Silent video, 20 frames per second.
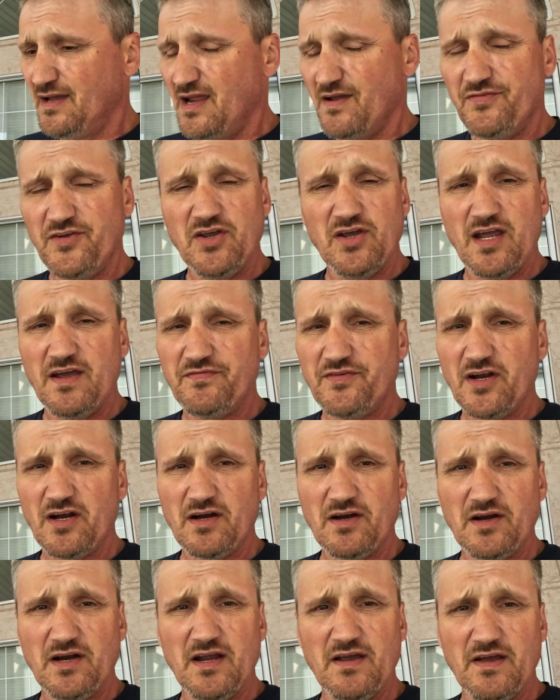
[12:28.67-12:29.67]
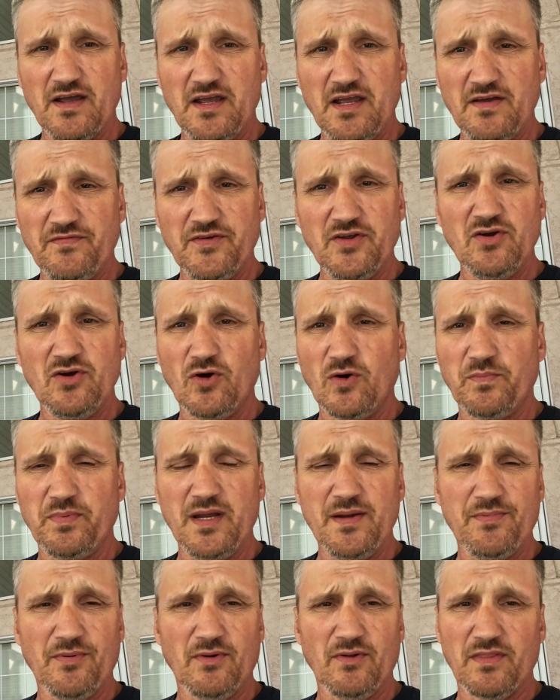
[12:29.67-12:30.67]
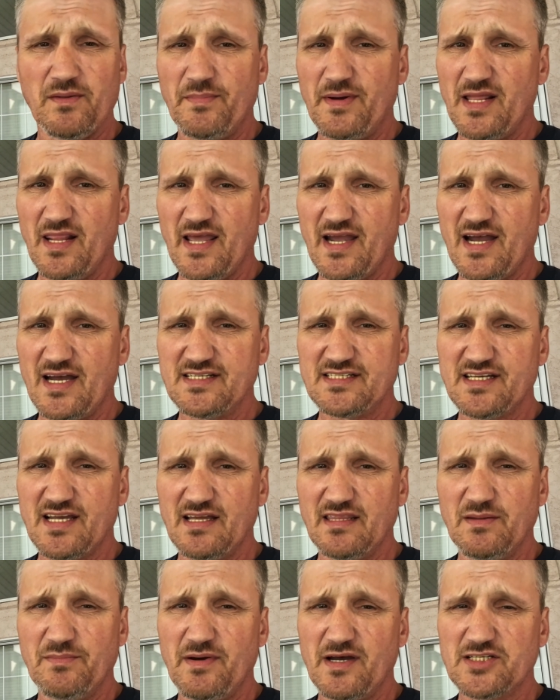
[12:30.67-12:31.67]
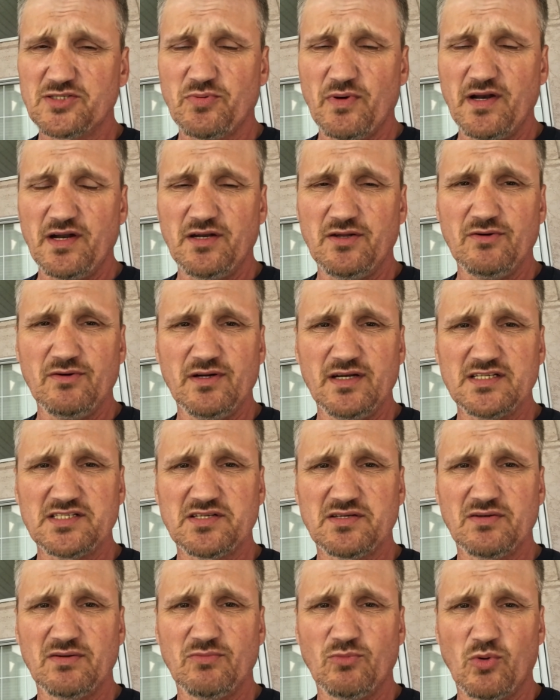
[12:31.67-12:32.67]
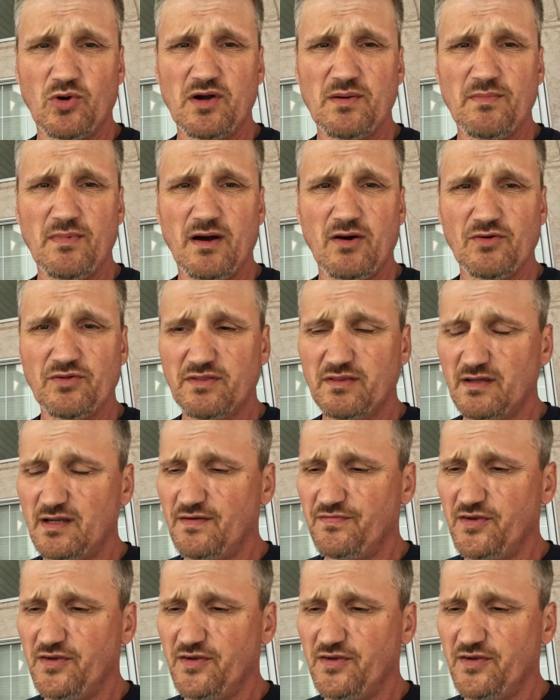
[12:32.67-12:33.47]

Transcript: if you know people, like I said, the best way to do it is word of mouth.